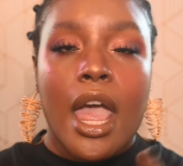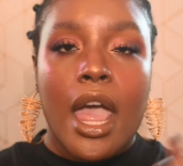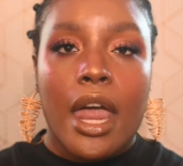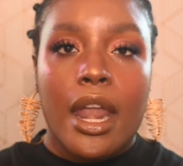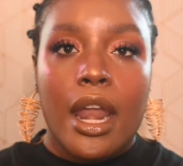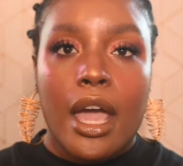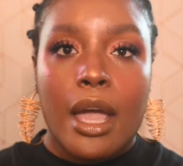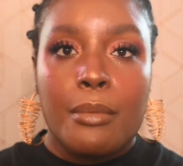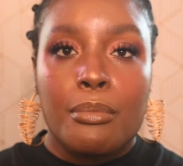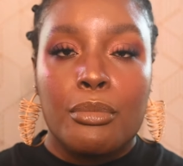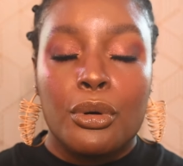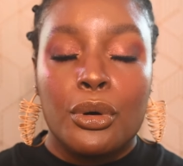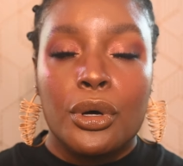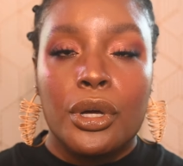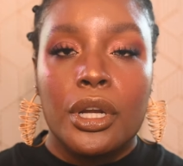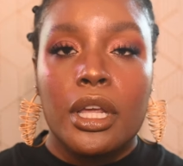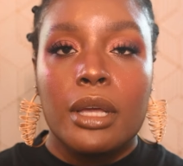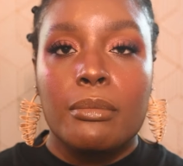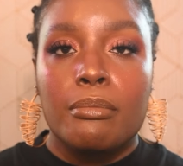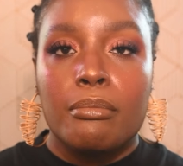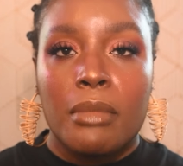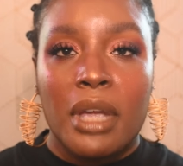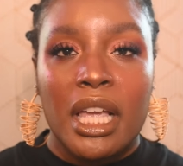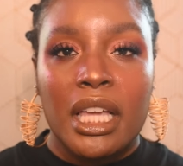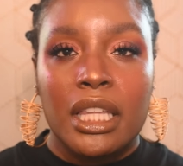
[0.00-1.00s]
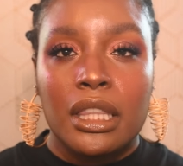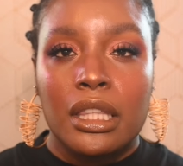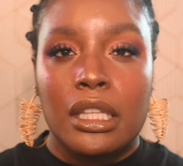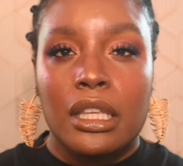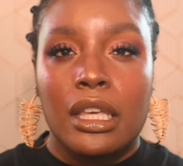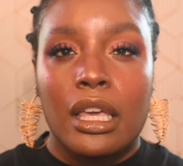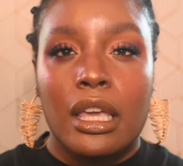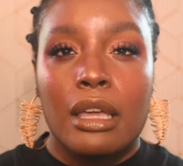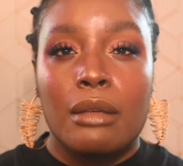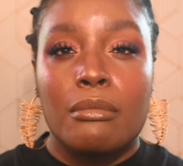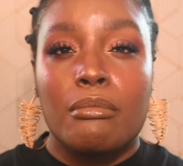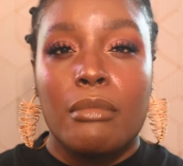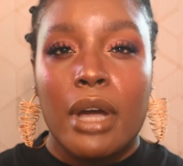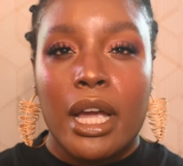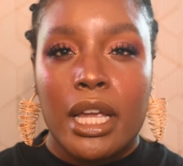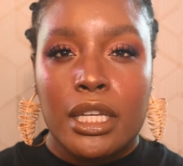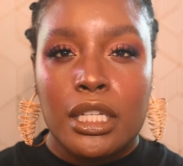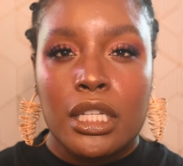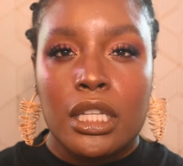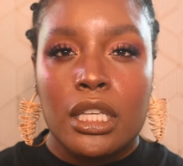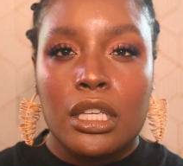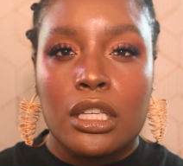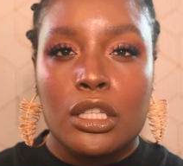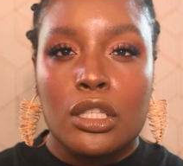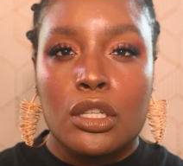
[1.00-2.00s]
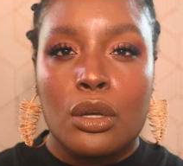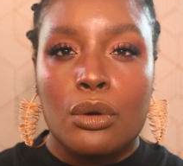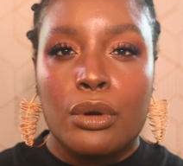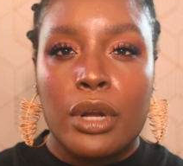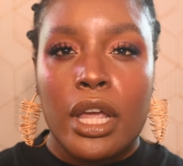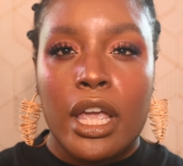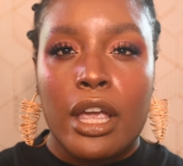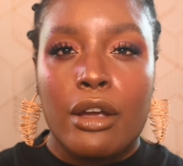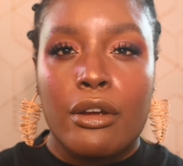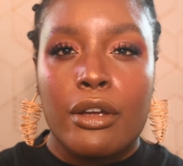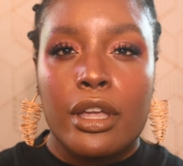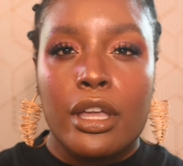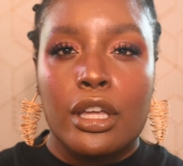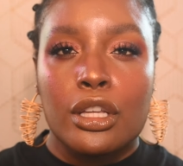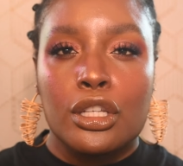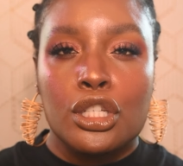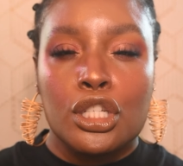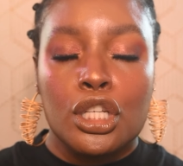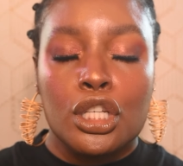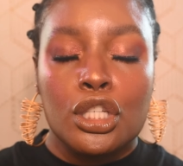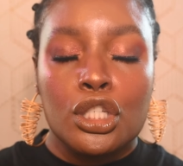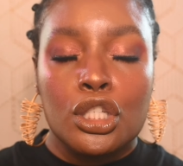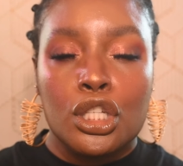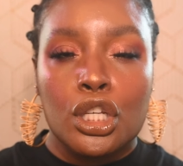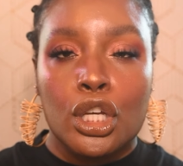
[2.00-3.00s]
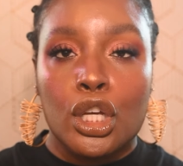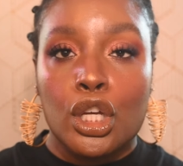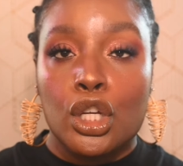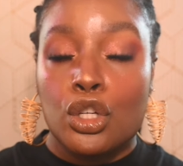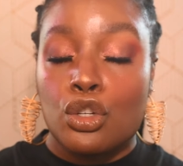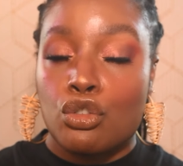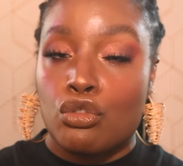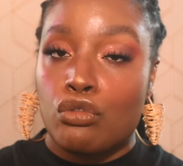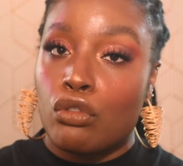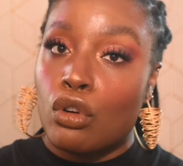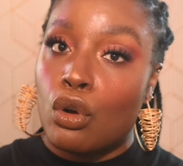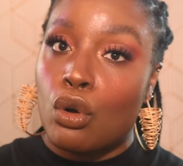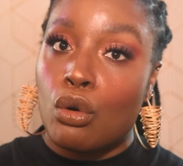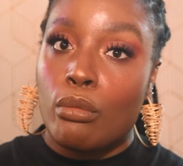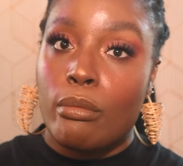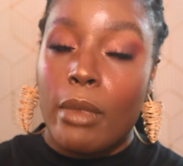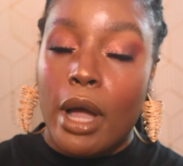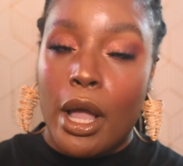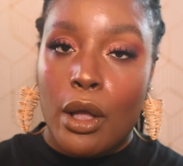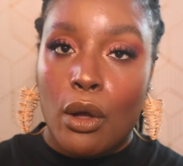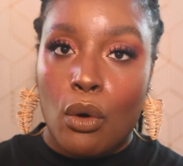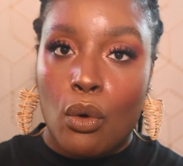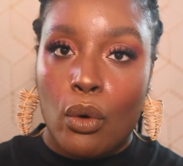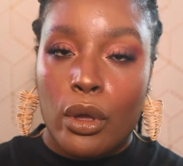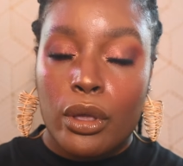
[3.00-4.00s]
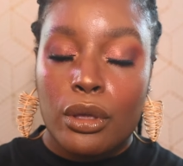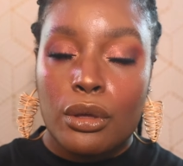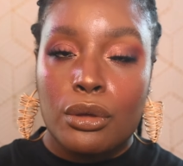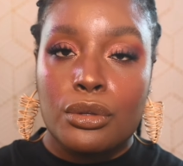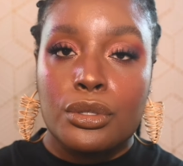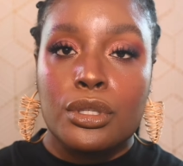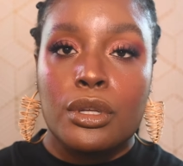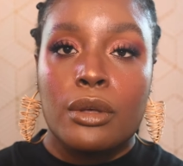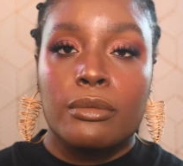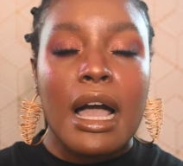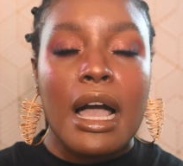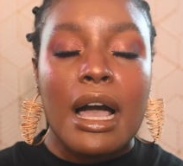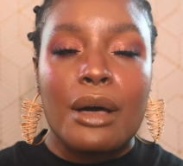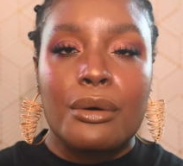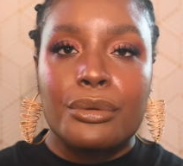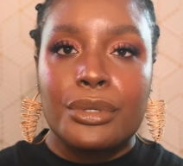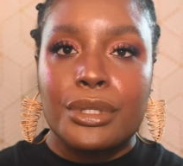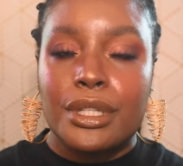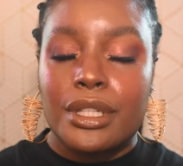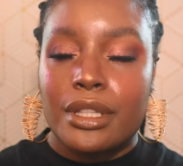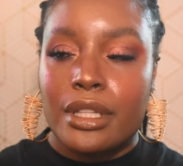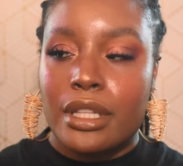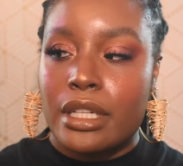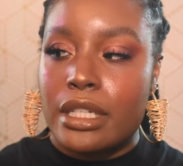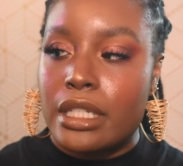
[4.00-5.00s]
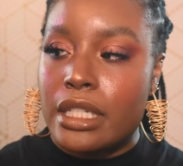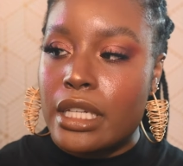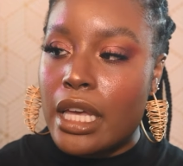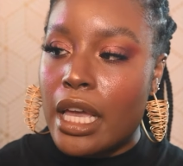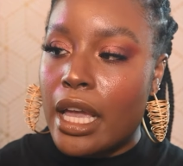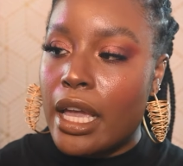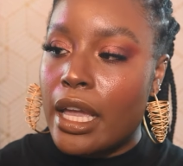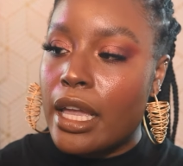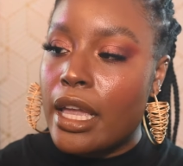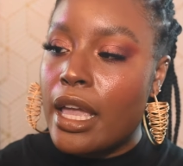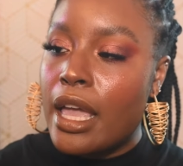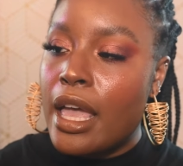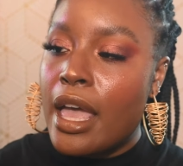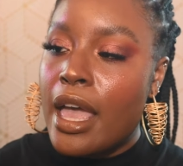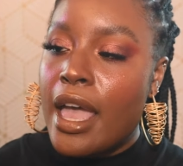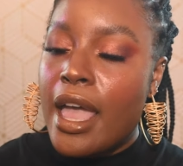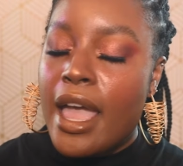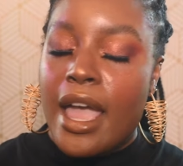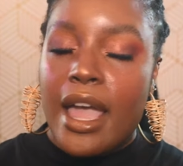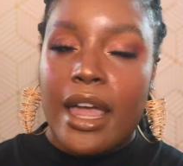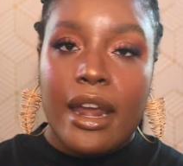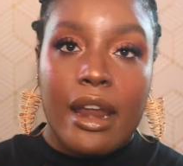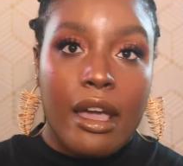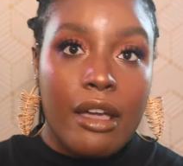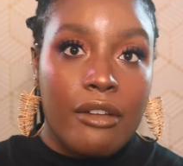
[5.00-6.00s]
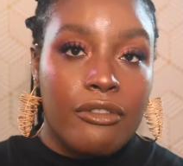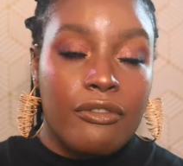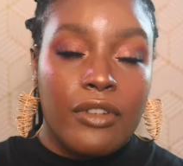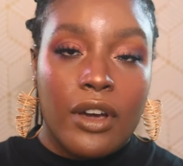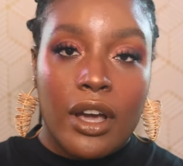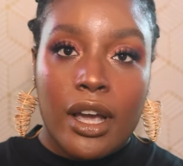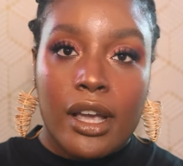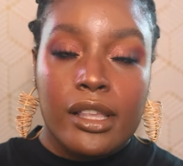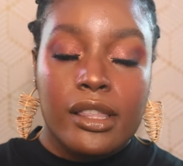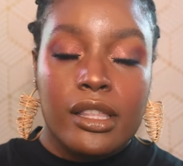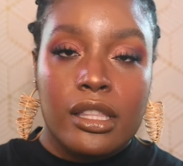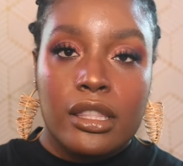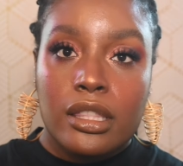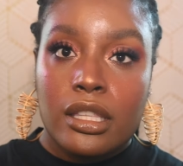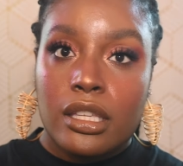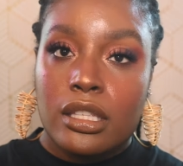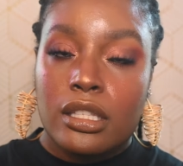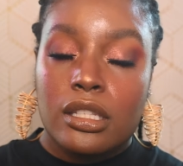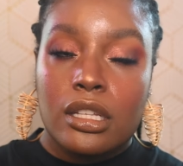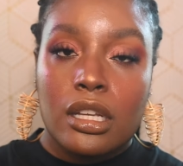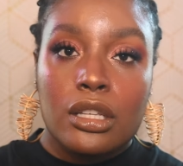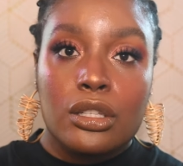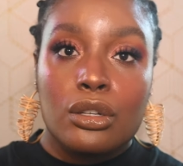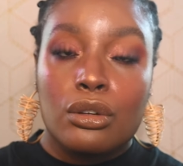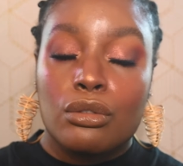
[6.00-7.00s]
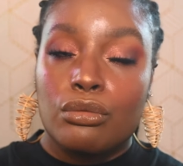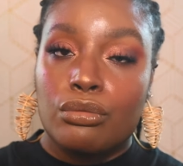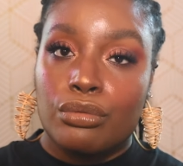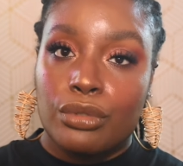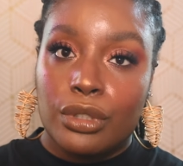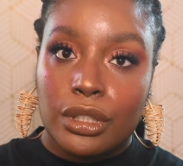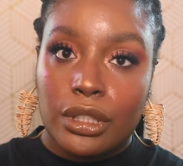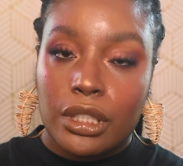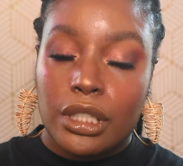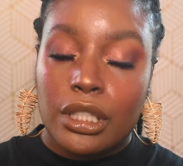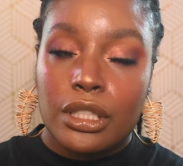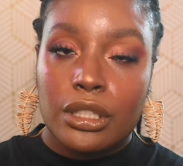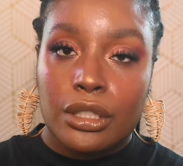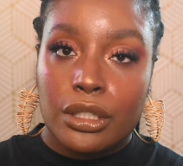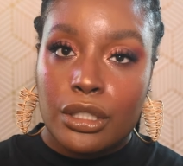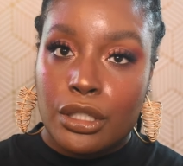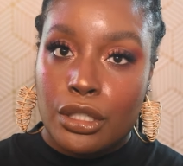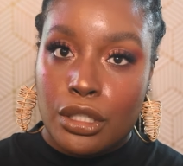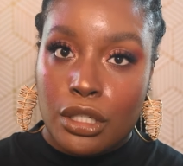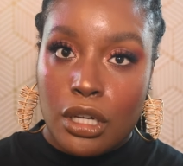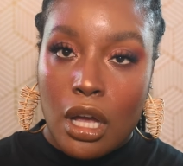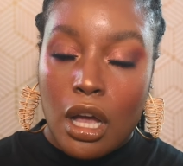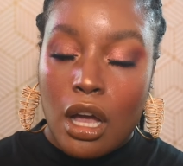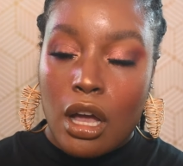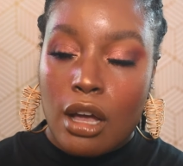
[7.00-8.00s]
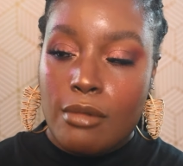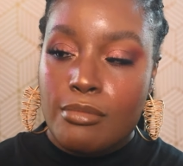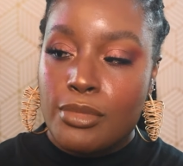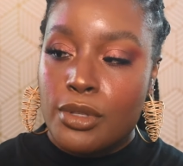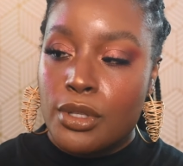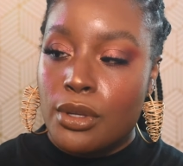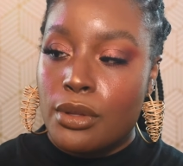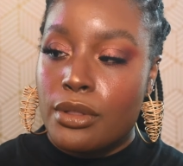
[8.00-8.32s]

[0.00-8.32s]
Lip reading: and I put it mainly in my T-zone area just to control my oils throughout the day, and I find that this does a really good job.